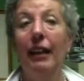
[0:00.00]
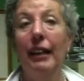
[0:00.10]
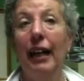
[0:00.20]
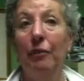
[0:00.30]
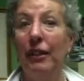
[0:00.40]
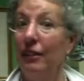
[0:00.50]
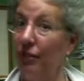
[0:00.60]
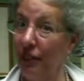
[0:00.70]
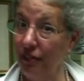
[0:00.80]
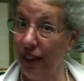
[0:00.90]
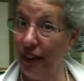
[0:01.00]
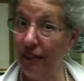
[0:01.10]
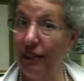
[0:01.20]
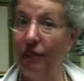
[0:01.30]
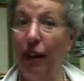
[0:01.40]
That means we
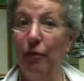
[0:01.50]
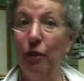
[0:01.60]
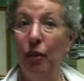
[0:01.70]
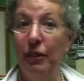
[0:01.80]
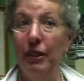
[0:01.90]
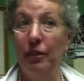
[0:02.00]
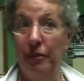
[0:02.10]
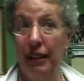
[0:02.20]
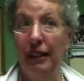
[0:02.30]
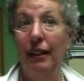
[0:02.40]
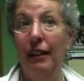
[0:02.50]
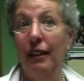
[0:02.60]
found the right moment to be